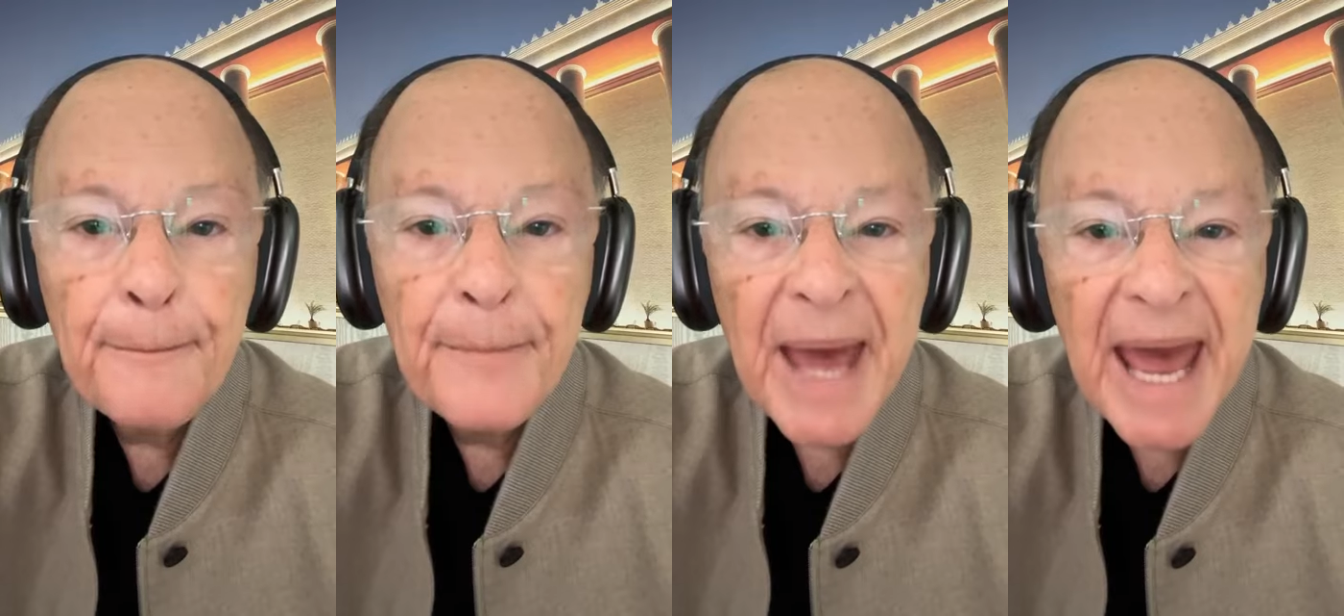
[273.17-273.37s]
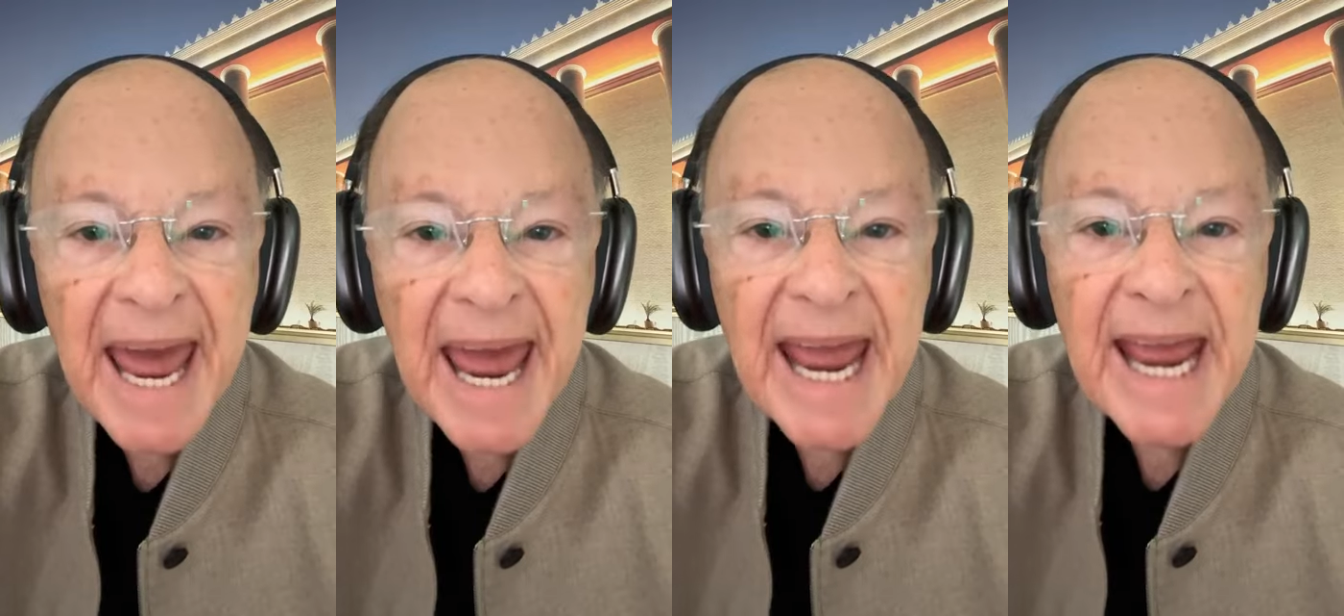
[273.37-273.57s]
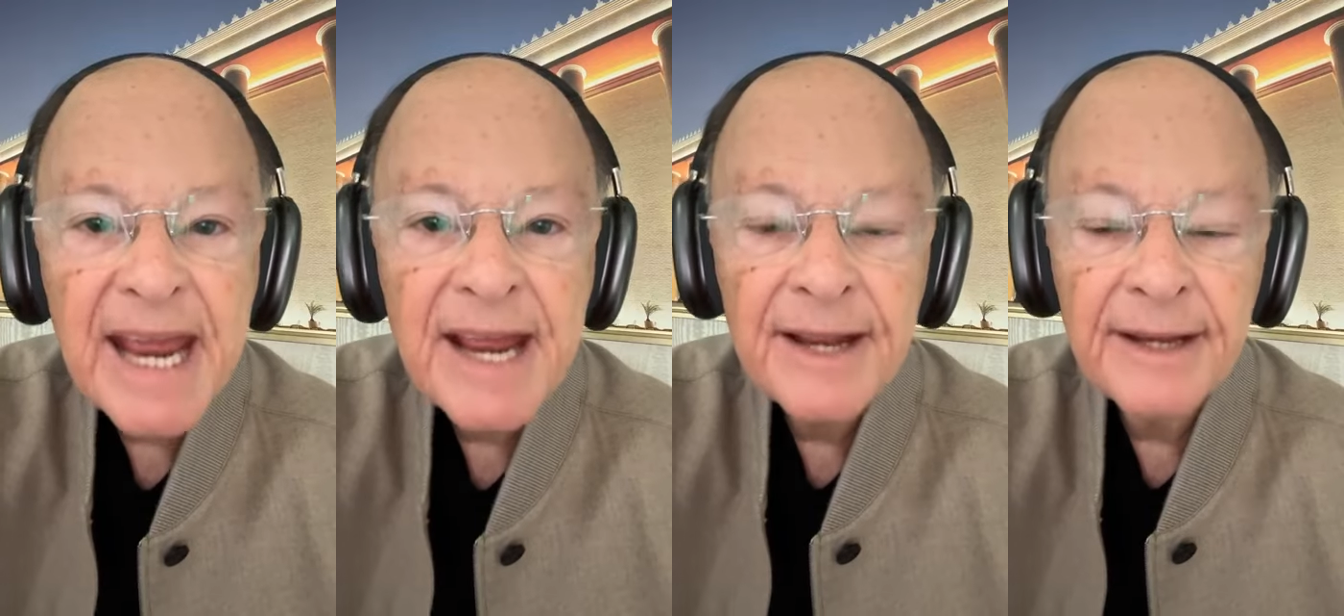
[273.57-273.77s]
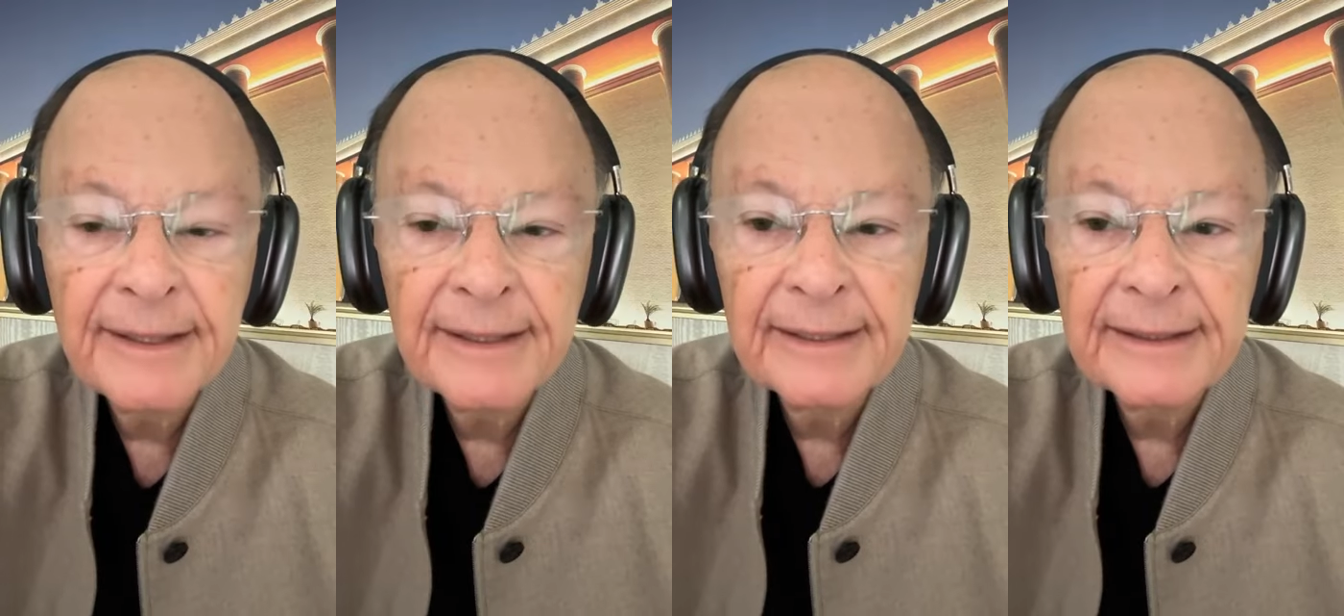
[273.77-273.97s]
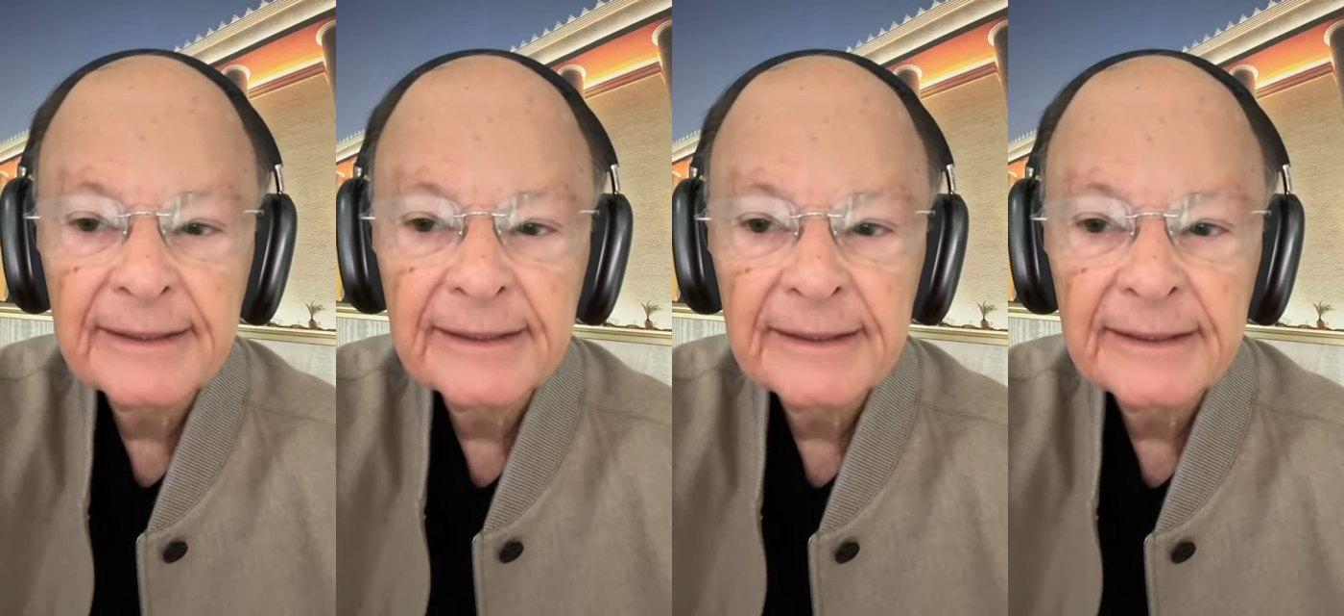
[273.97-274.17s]
with
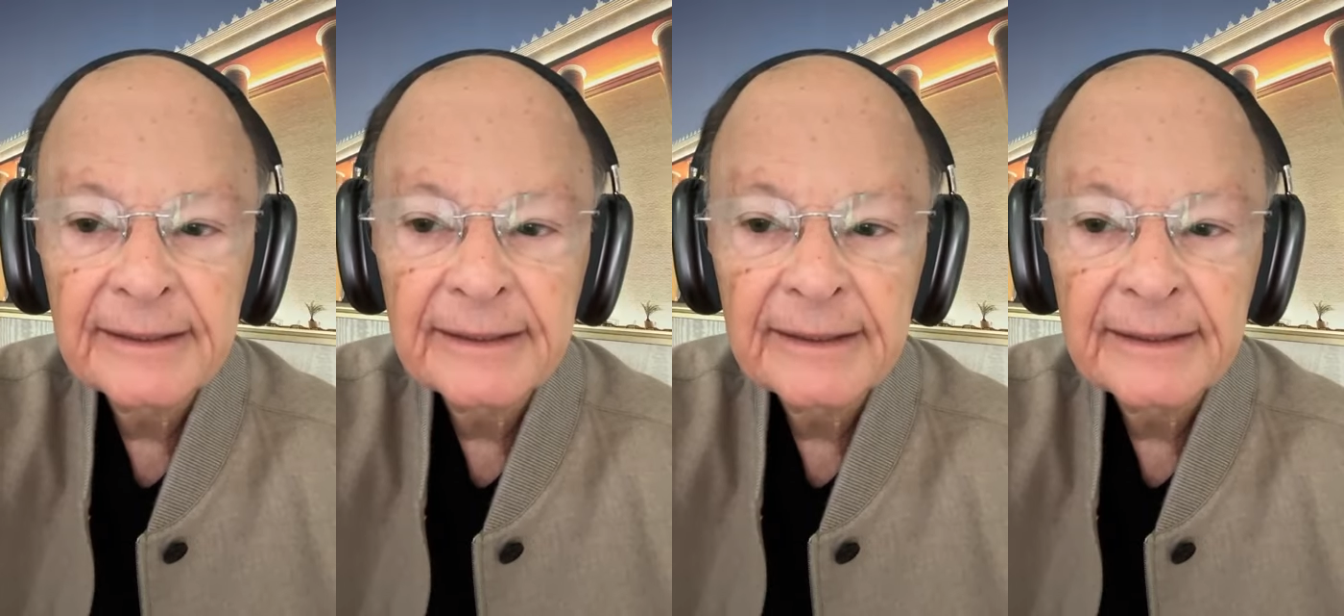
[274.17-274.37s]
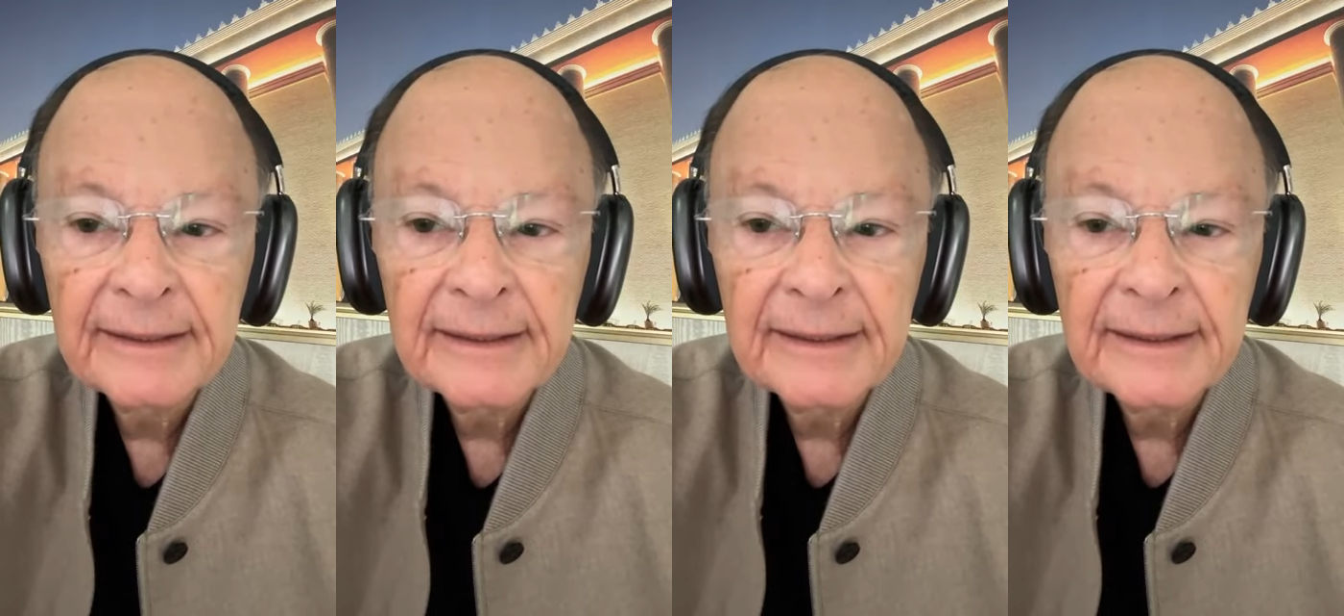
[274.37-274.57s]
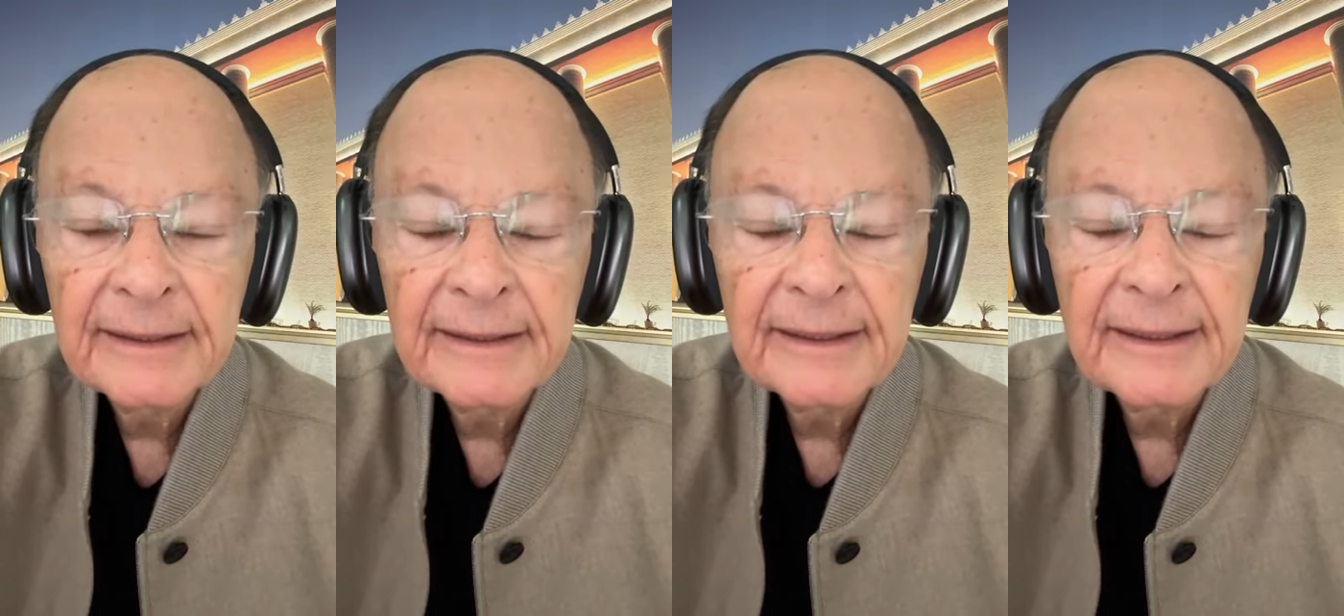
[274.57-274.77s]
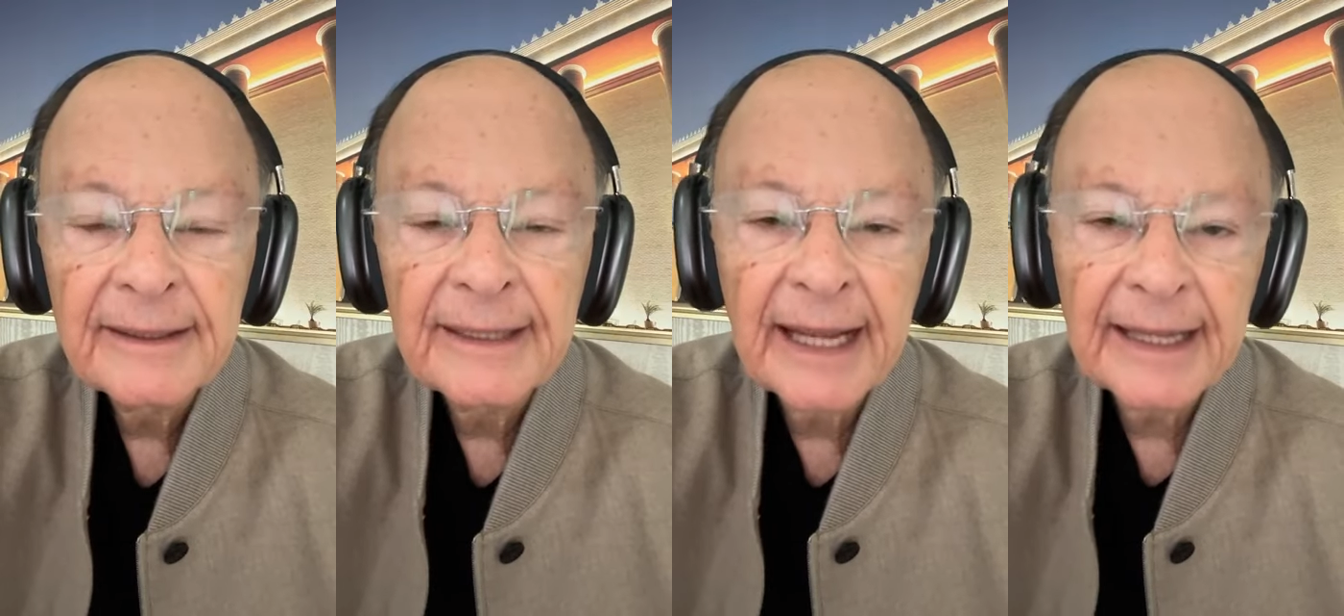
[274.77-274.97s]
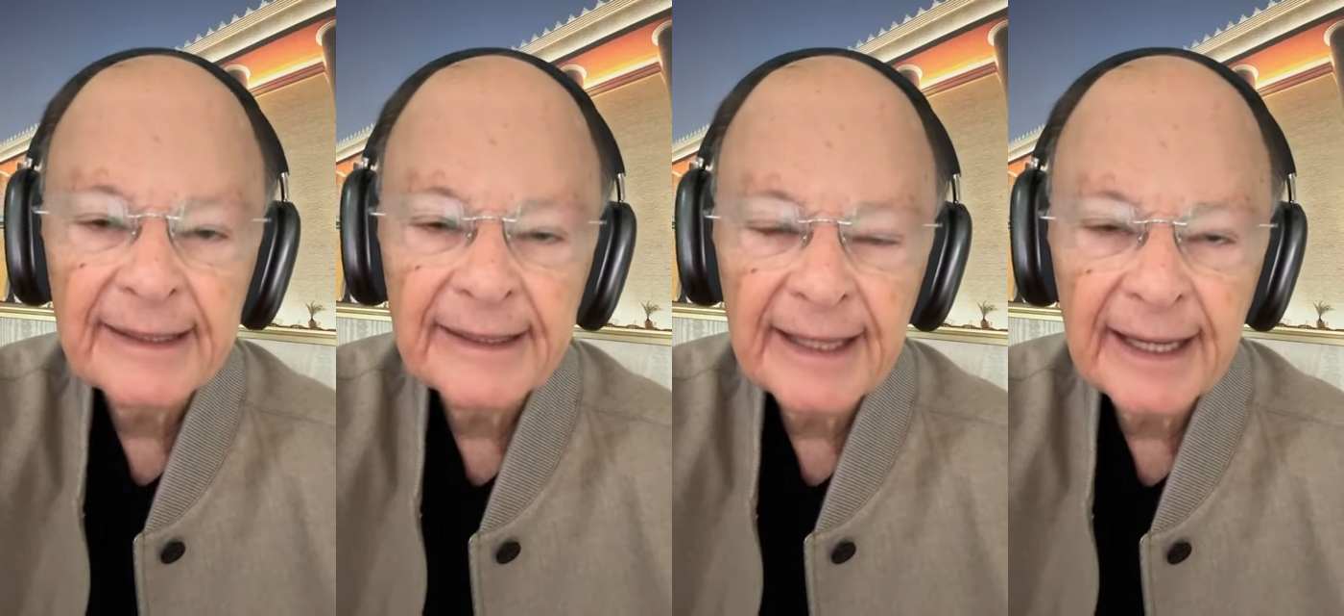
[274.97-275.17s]
you in the
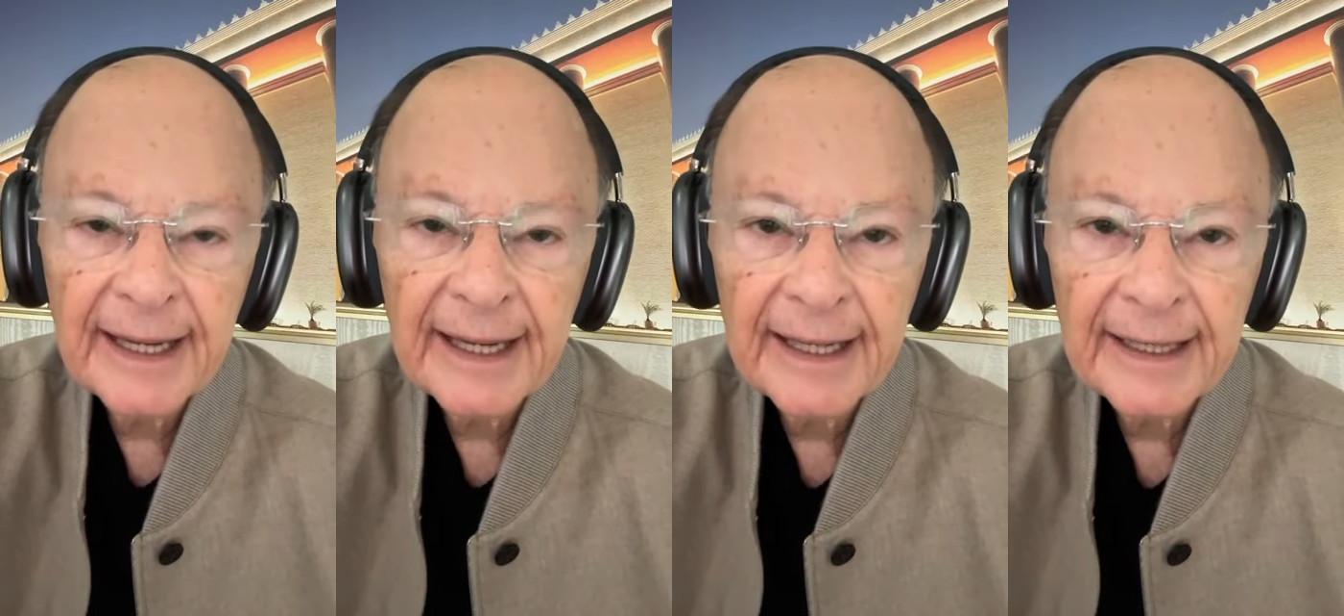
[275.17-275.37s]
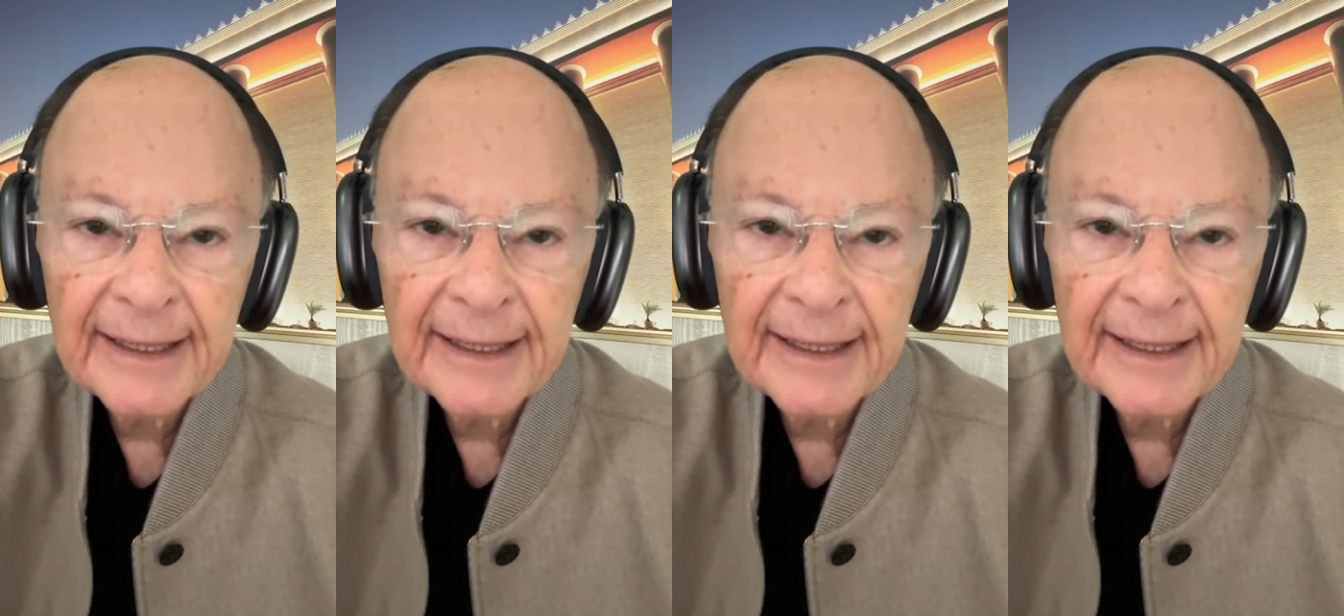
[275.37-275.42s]
land.